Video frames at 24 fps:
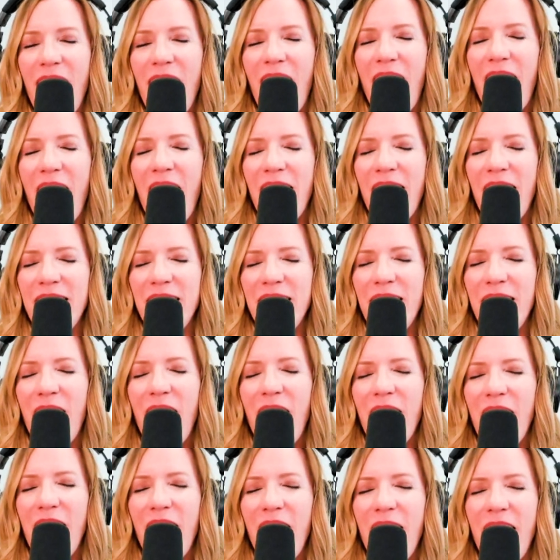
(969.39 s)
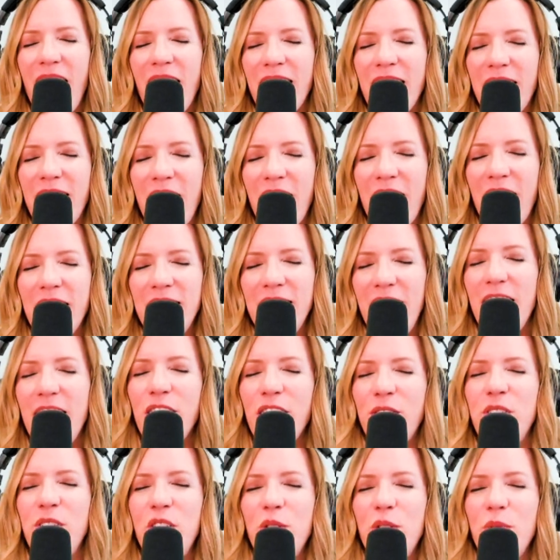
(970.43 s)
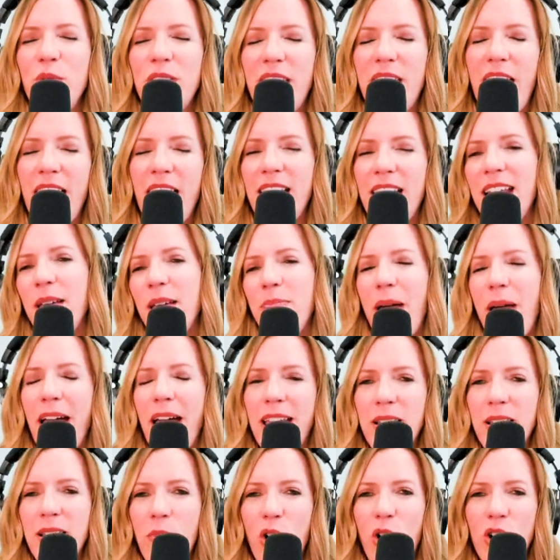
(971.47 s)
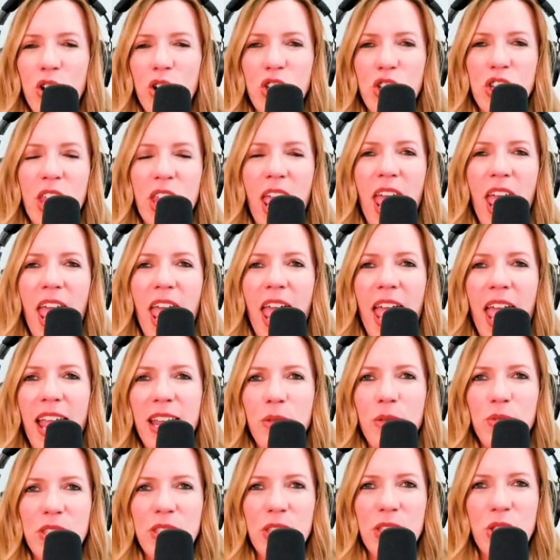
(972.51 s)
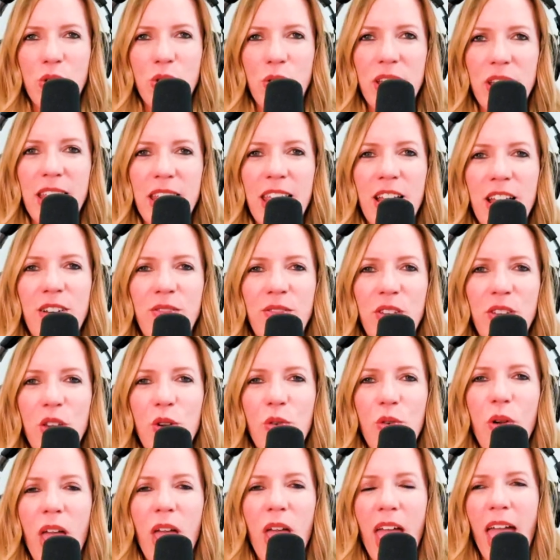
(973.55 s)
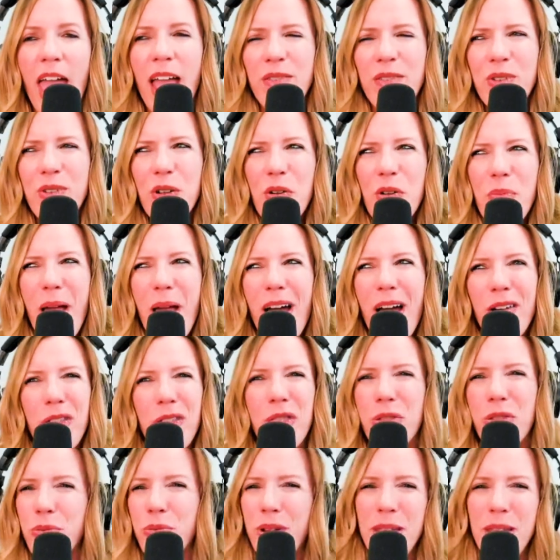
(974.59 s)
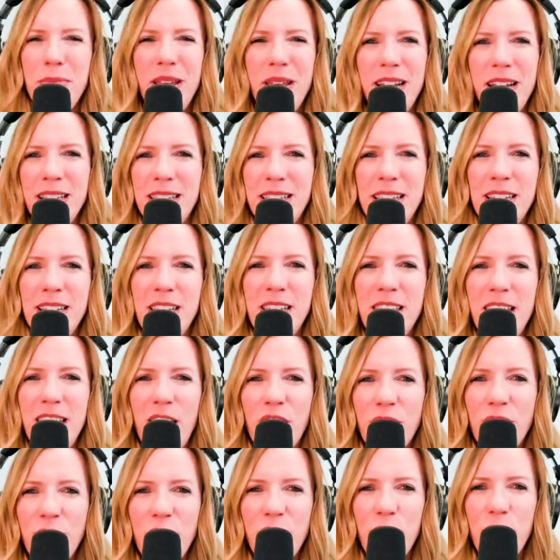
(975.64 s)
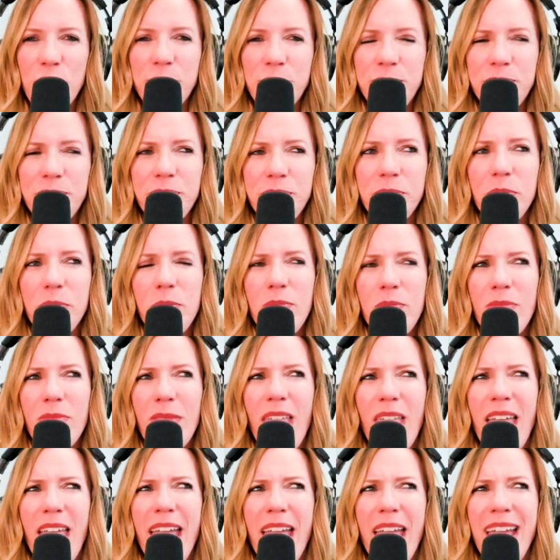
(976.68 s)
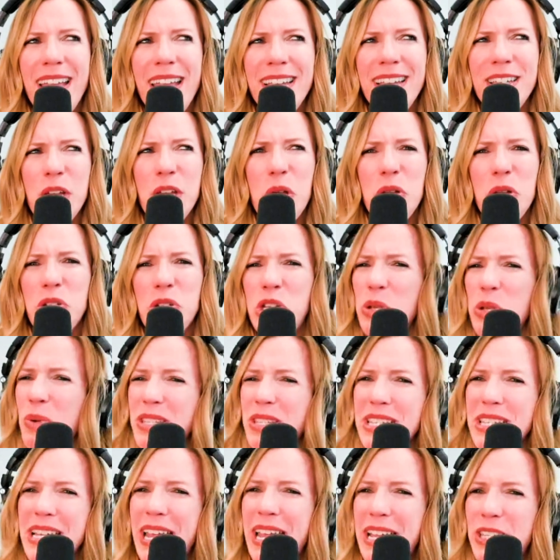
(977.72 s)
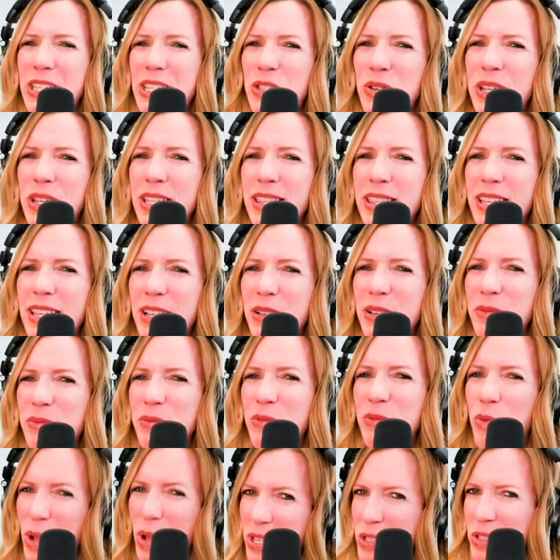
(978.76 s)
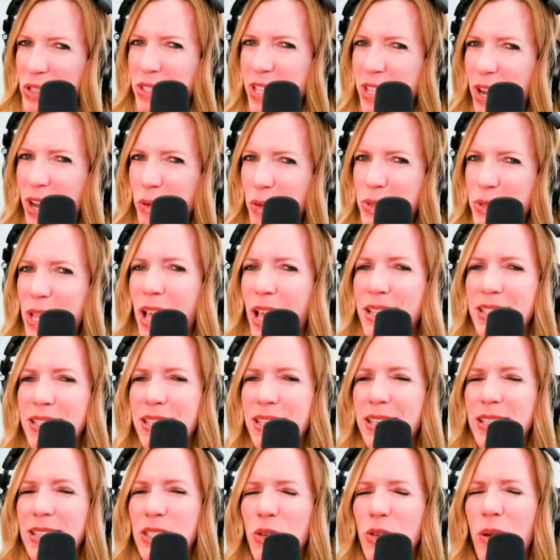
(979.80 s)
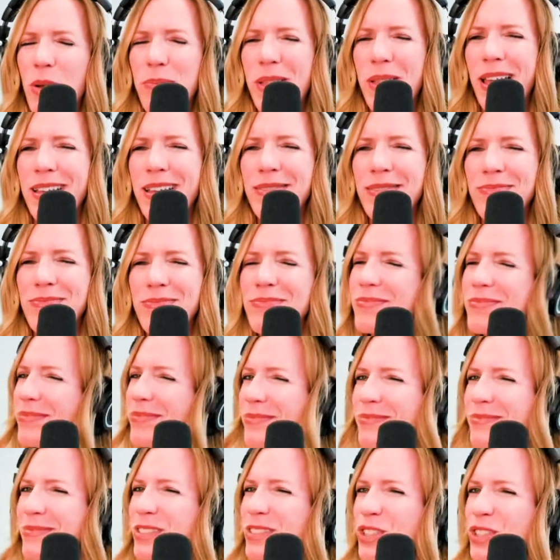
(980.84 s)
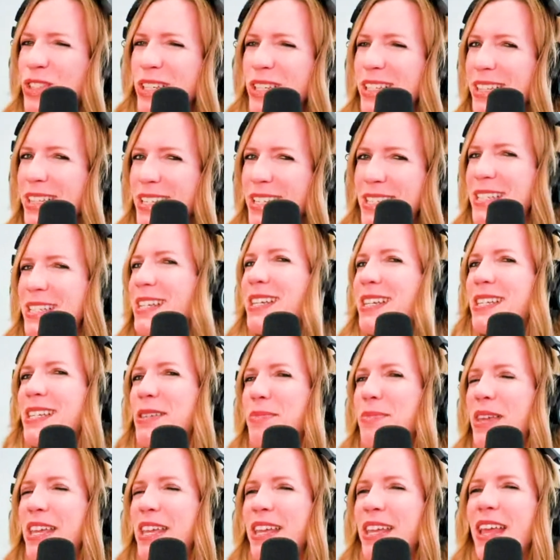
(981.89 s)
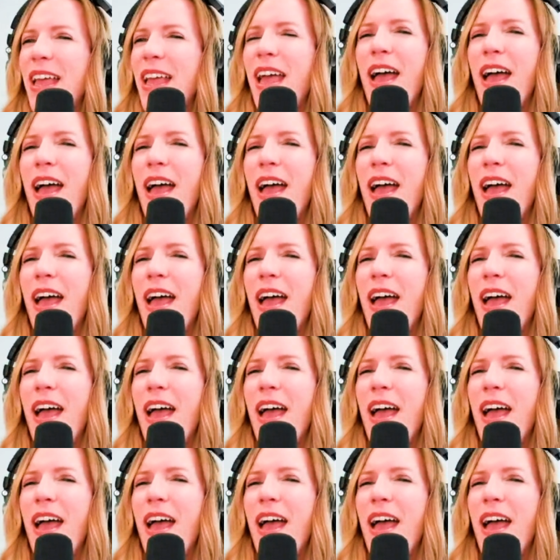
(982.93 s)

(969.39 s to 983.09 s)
had an interview with a candidate back in March, and it was a screening interview. And we were about 3 minutes into the interview, and she wasn't answering the questions that I was asking. So I'm like, she listening to me?